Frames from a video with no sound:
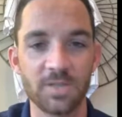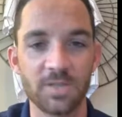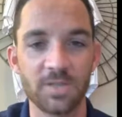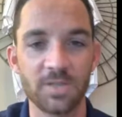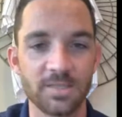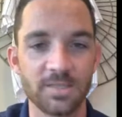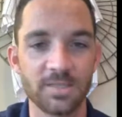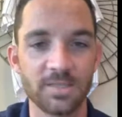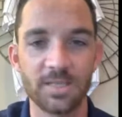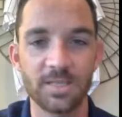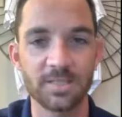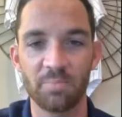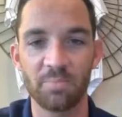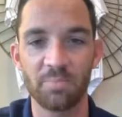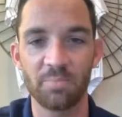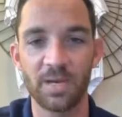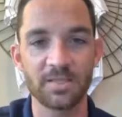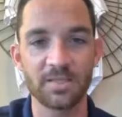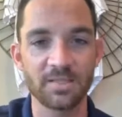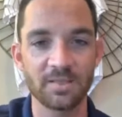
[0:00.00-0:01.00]
one of
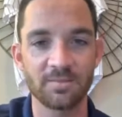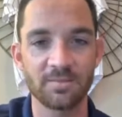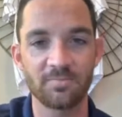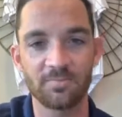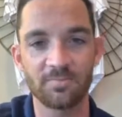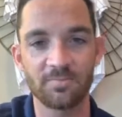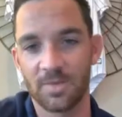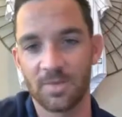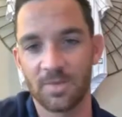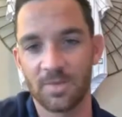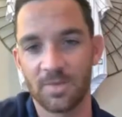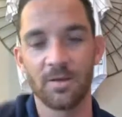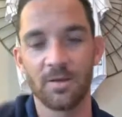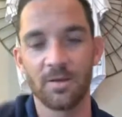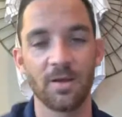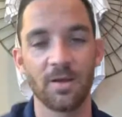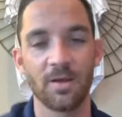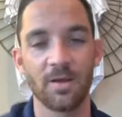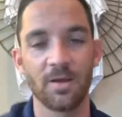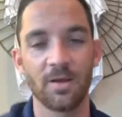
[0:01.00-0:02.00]
the most
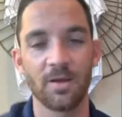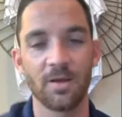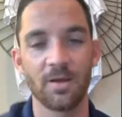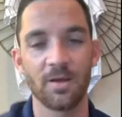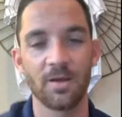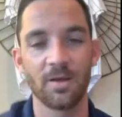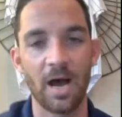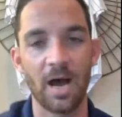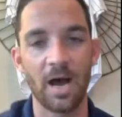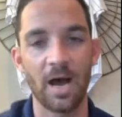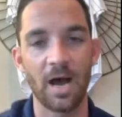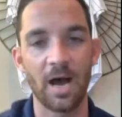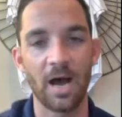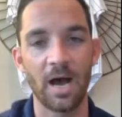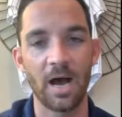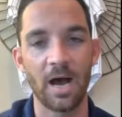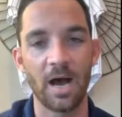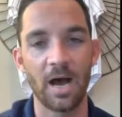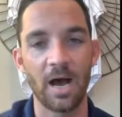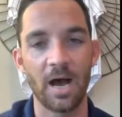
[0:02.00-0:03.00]
consistent, best
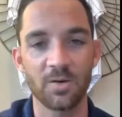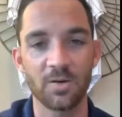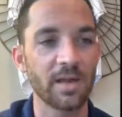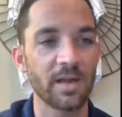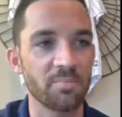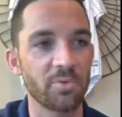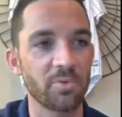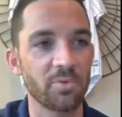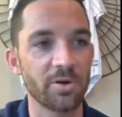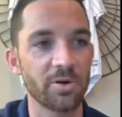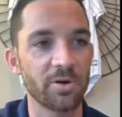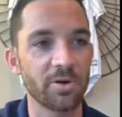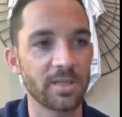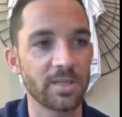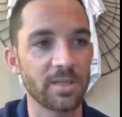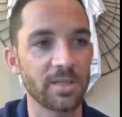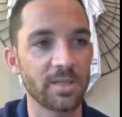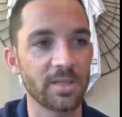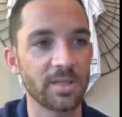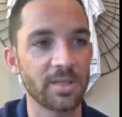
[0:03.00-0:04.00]
options at
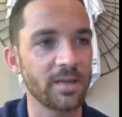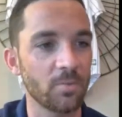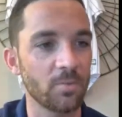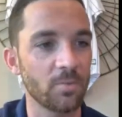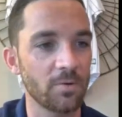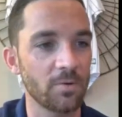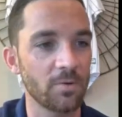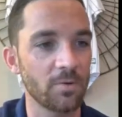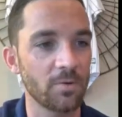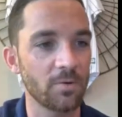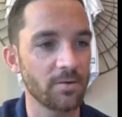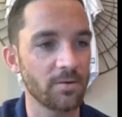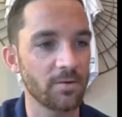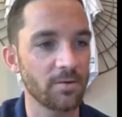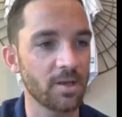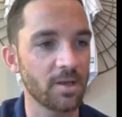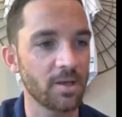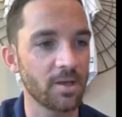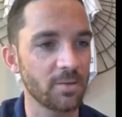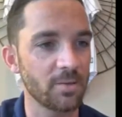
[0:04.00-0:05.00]
quarterback, and you got him pretty
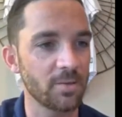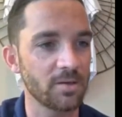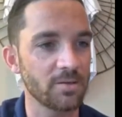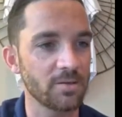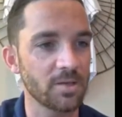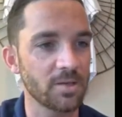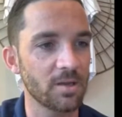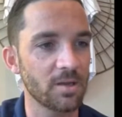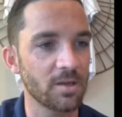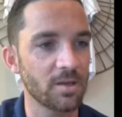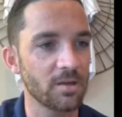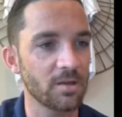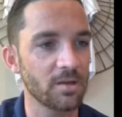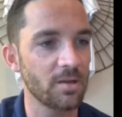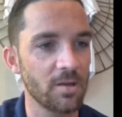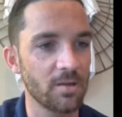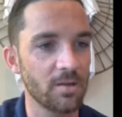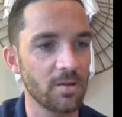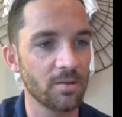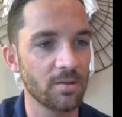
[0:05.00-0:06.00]
late. What round did you
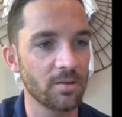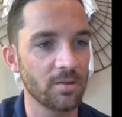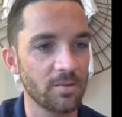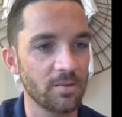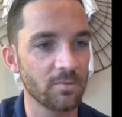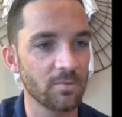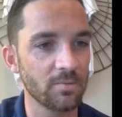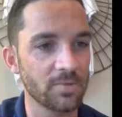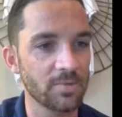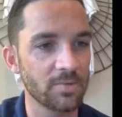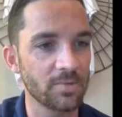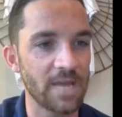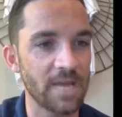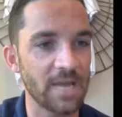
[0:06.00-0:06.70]
get? I mean, you said